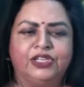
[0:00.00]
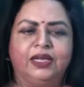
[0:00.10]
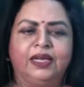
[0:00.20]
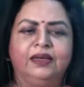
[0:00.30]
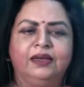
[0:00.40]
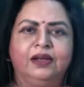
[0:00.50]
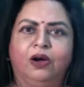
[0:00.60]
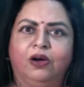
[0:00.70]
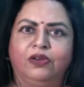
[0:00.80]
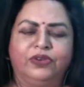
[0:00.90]
in
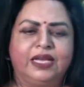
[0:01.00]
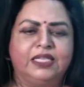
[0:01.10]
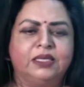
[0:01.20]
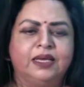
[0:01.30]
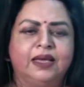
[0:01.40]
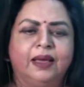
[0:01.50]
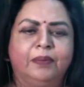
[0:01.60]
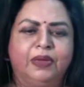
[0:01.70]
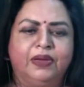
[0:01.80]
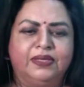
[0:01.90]
on Ria's
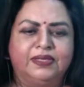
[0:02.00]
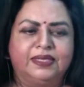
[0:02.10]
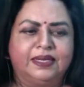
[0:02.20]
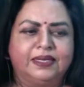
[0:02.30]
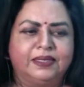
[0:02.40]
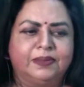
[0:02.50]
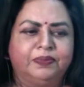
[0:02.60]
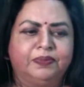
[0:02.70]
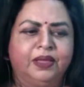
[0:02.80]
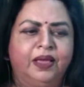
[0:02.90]
appearance in it.
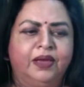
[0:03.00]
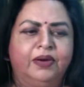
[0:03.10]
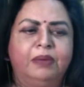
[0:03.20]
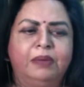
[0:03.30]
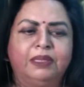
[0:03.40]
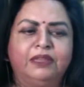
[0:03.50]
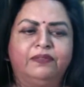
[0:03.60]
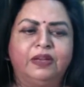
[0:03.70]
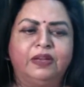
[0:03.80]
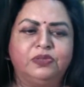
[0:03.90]
Remember, the
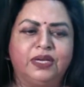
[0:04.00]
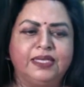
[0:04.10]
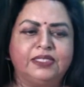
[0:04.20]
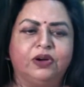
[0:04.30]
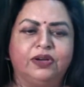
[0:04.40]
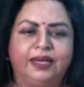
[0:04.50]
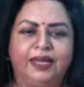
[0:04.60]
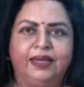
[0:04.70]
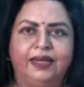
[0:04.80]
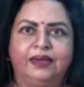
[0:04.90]
film's release got
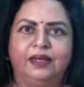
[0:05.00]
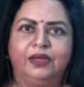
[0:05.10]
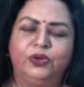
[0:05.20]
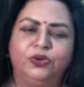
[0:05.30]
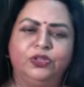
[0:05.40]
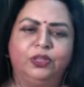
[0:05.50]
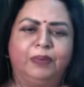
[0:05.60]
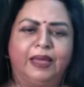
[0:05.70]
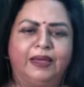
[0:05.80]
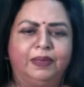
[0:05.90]
delayed due to the
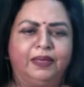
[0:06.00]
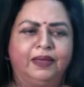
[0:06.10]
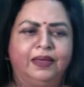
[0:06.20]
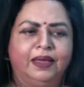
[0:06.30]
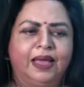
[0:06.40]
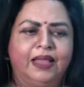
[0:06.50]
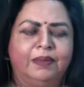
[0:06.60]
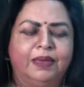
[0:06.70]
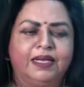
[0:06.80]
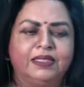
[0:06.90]
pandemic, and the
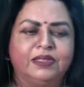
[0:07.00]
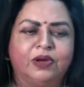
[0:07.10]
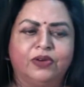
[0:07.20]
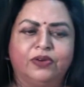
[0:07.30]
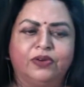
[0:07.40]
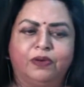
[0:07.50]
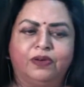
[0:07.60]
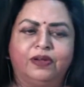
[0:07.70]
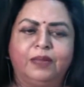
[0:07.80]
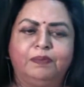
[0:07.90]
makers are not
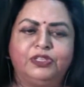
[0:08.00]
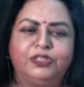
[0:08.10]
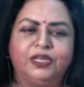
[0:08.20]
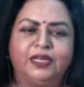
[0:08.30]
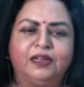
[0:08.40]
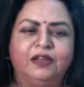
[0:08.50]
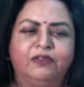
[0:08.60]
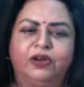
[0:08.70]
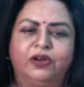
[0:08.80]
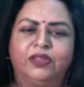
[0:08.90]
reportedly pitching it
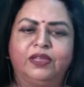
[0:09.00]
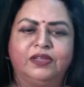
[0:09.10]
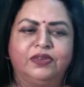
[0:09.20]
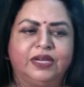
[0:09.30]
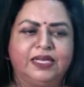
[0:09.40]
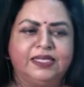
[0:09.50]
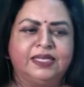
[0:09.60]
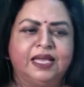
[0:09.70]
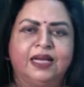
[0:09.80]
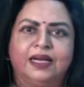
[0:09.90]
for a theatre release,
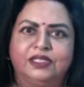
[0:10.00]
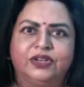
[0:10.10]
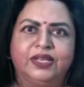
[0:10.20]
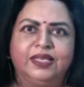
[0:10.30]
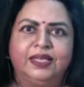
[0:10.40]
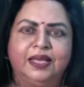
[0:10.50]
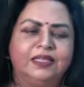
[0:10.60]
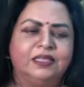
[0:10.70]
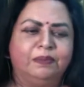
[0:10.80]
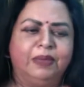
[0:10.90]
considering
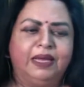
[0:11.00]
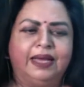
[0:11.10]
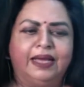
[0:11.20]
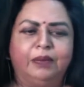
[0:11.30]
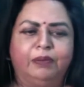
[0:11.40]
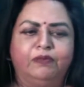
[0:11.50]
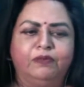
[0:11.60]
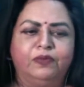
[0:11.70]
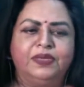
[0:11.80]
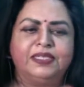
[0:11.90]
there's a big lineup of
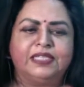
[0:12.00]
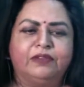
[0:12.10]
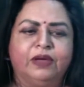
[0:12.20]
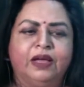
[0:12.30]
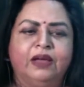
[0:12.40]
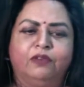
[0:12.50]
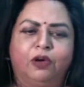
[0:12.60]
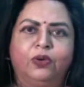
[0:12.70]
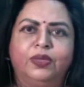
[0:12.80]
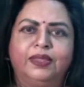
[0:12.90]
movies that
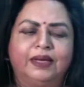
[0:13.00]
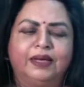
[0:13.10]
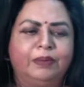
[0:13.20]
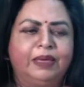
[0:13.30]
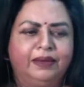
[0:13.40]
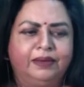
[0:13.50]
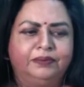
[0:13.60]
follow in the coming year.